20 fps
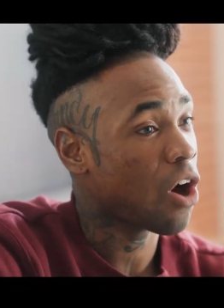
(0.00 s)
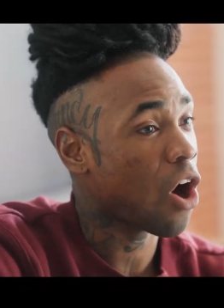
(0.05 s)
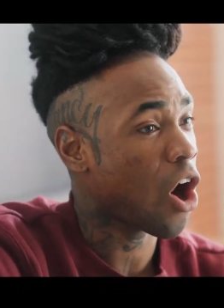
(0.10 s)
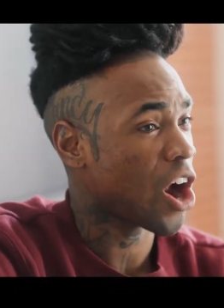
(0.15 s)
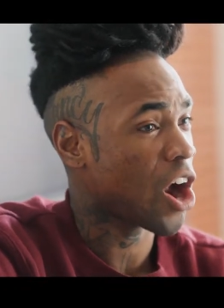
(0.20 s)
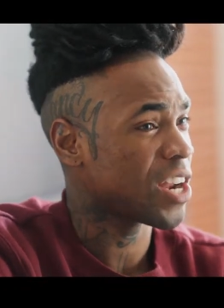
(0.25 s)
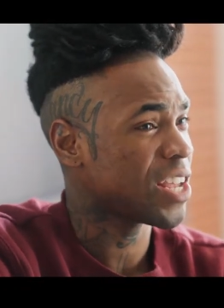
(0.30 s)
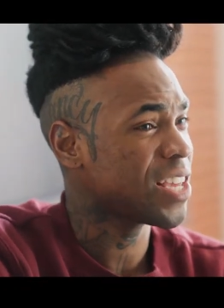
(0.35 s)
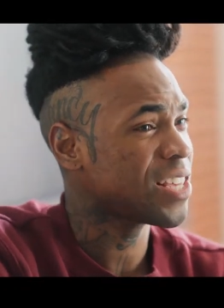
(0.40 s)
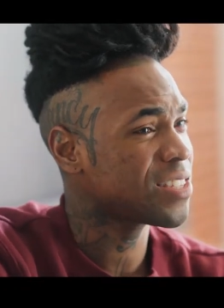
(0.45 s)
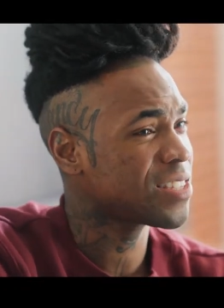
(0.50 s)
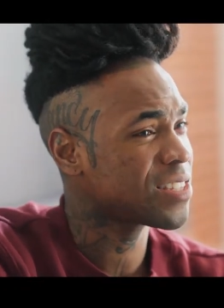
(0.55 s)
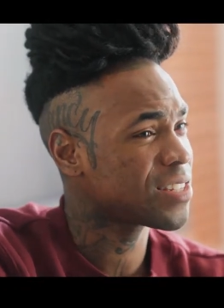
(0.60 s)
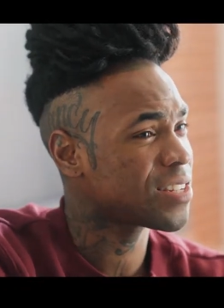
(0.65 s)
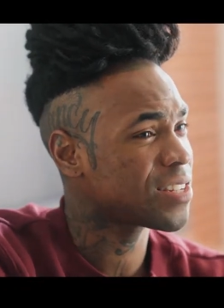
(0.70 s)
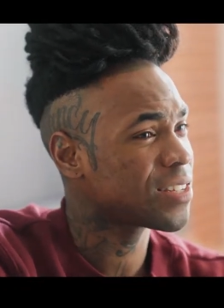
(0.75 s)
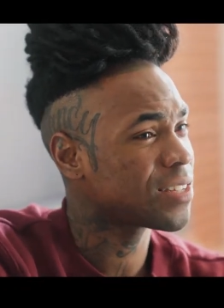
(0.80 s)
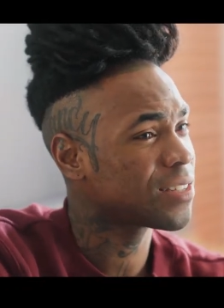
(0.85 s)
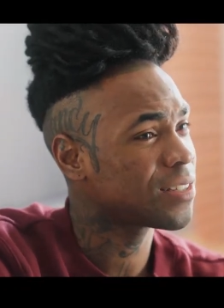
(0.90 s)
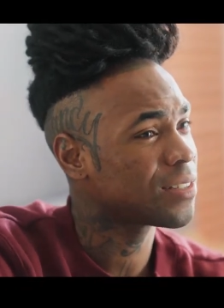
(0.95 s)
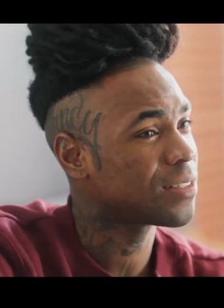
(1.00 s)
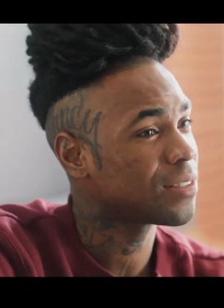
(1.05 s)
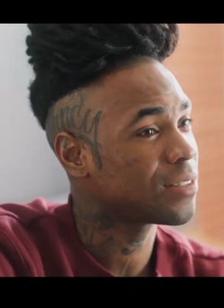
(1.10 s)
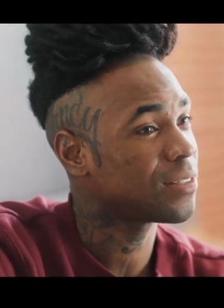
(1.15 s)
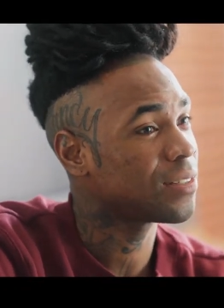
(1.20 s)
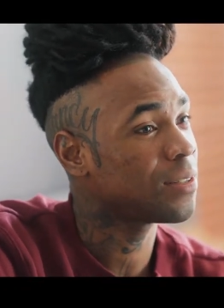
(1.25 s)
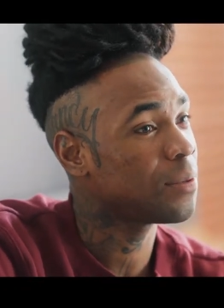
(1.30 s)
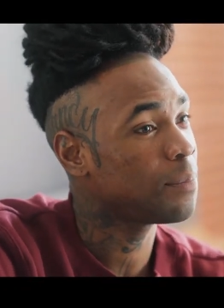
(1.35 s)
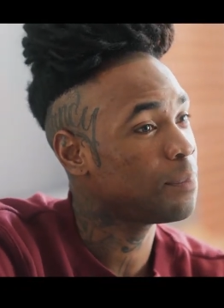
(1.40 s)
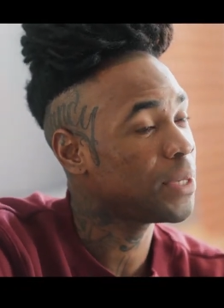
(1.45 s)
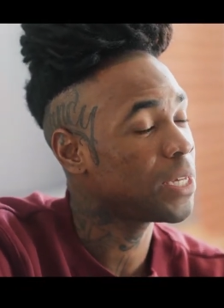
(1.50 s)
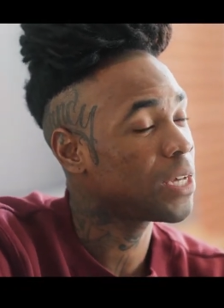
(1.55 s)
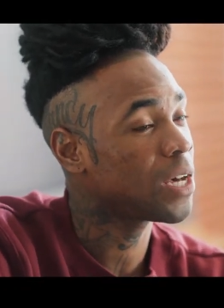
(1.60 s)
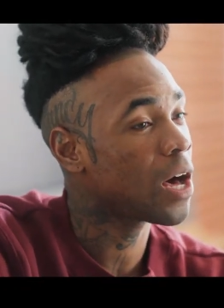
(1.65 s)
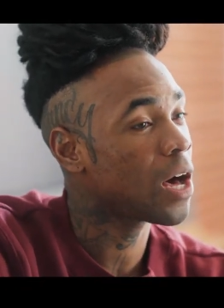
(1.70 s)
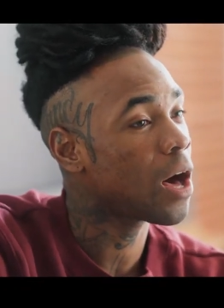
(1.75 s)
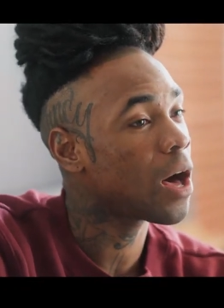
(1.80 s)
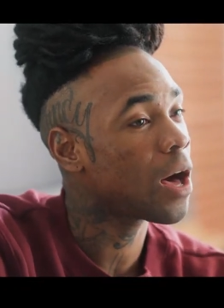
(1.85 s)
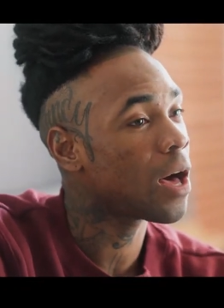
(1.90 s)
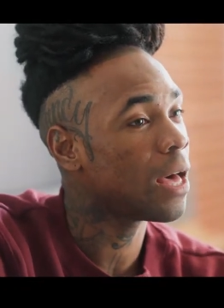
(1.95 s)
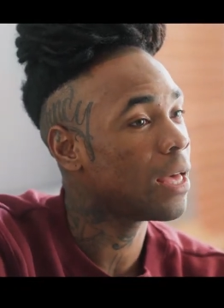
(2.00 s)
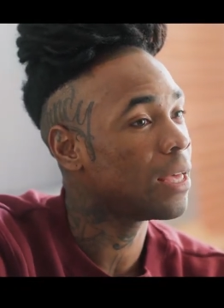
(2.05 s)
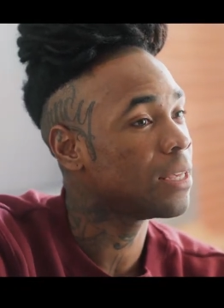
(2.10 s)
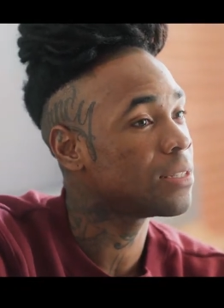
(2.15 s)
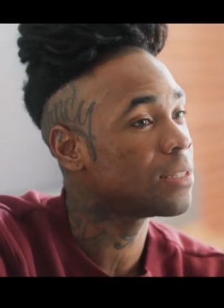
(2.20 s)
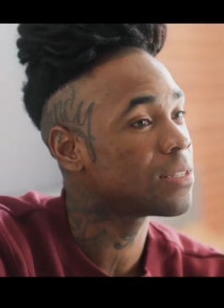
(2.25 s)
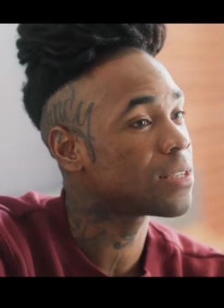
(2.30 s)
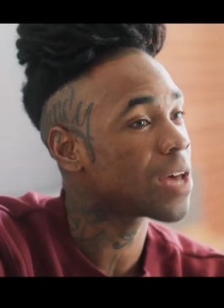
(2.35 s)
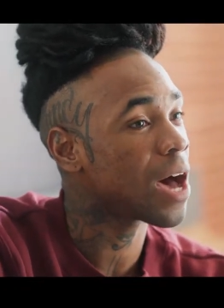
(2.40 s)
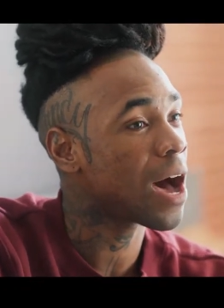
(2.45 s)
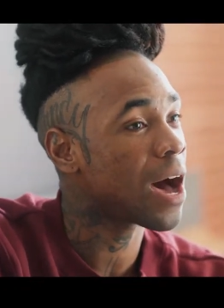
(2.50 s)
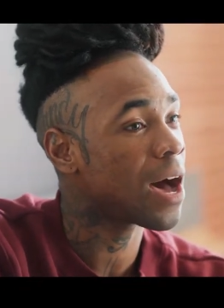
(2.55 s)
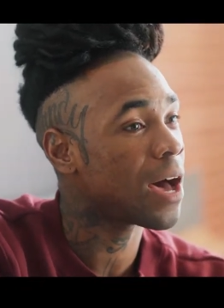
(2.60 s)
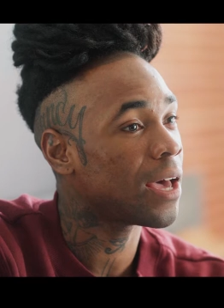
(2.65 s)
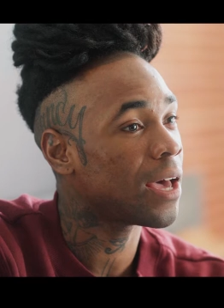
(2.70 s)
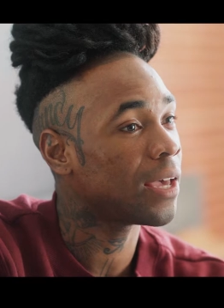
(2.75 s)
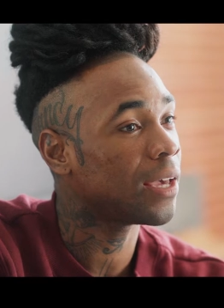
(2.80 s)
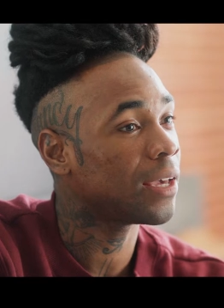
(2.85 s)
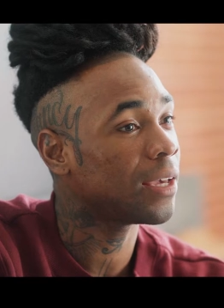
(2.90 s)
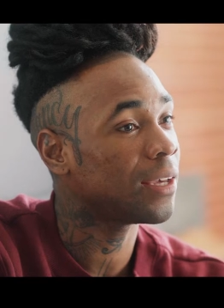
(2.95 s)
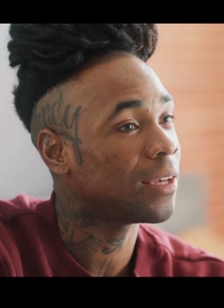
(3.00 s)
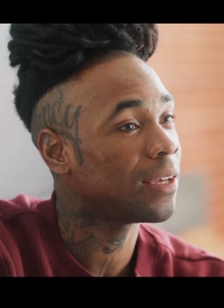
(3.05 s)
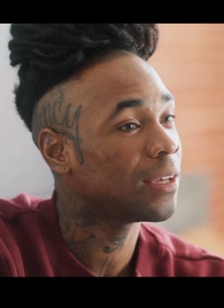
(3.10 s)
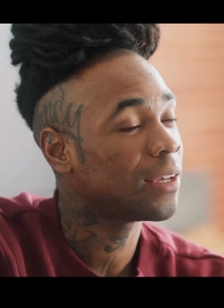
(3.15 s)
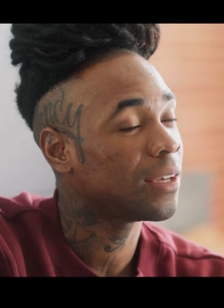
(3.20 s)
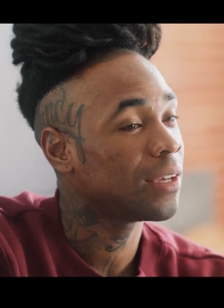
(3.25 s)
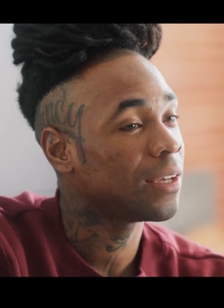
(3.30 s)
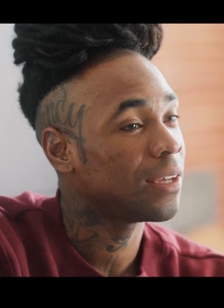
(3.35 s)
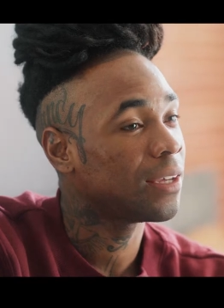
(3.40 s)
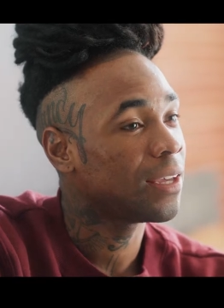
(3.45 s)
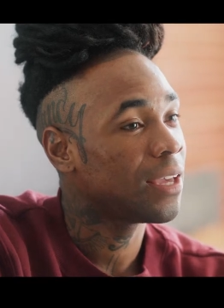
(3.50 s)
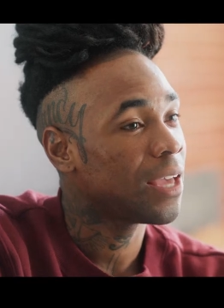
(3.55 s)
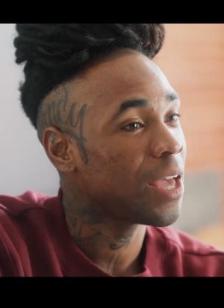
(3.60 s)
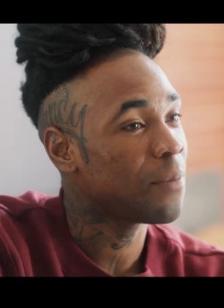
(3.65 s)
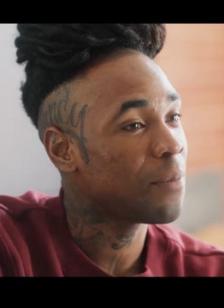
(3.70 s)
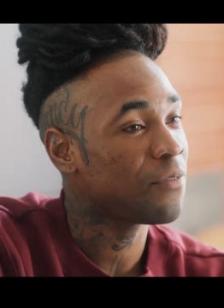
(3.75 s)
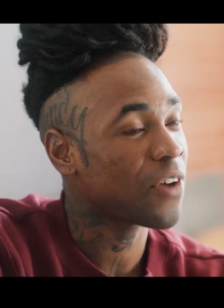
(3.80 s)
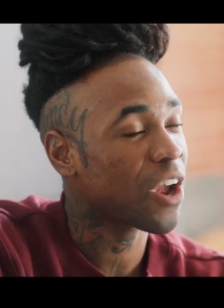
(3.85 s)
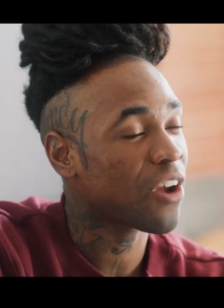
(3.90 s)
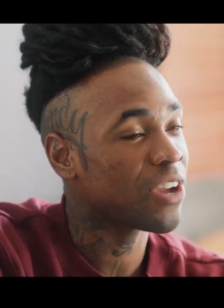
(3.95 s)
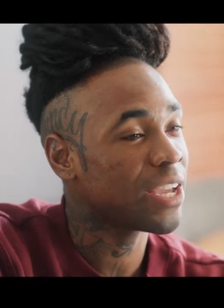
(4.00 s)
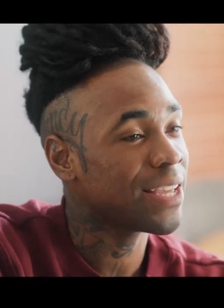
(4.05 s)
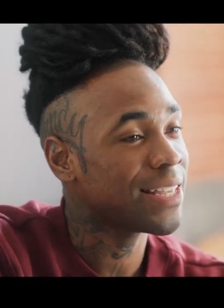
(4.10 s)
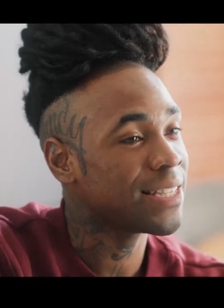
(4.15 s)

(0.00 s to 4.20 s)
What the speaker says: artist because I am very